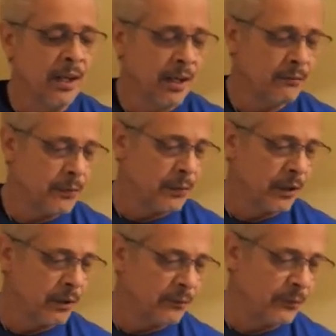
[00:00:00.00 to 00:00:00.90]
If you're
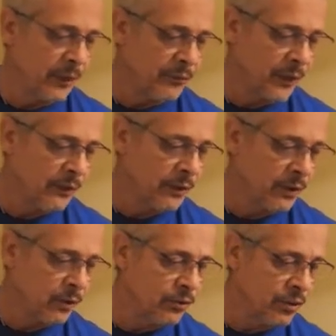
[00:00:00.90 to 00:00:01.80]
in good faith
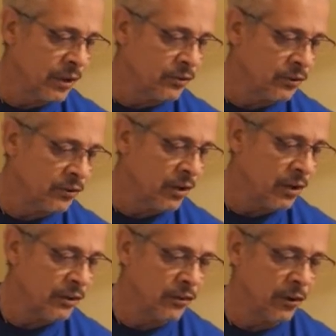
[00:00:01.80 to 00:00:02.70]
negotiations,
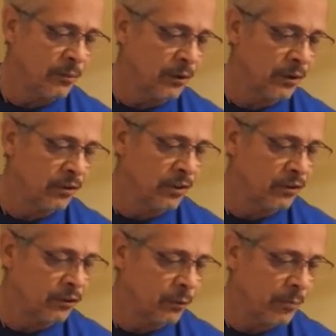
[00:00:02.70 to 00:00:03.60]
all the terms and
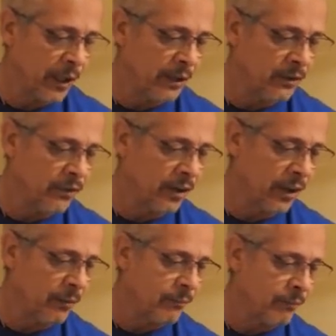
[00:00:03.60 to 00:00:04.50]
conditions remain the
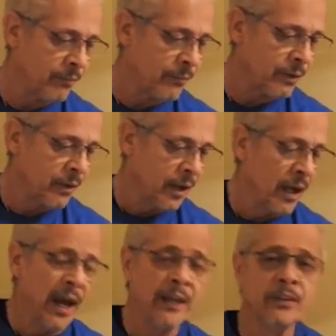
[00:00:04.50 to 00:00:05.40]
same,
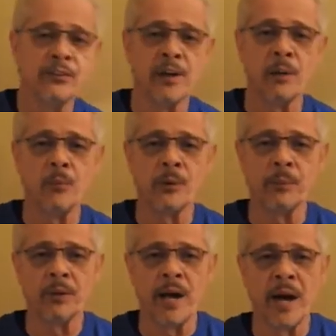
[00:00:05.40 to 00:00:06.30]
and the same would
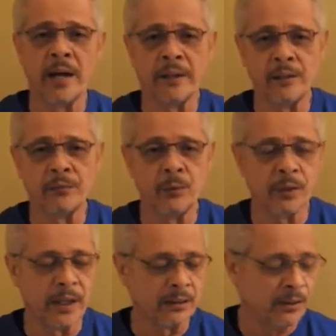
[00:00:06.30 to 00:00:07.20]
apply if you
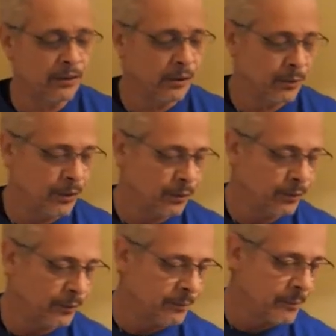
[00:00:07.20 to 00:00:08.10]
elected a new
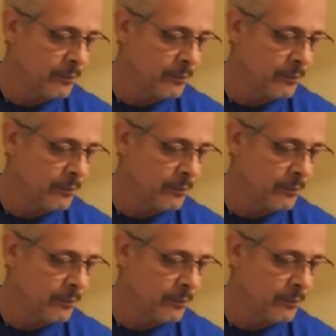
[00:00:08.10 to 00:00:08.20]
union.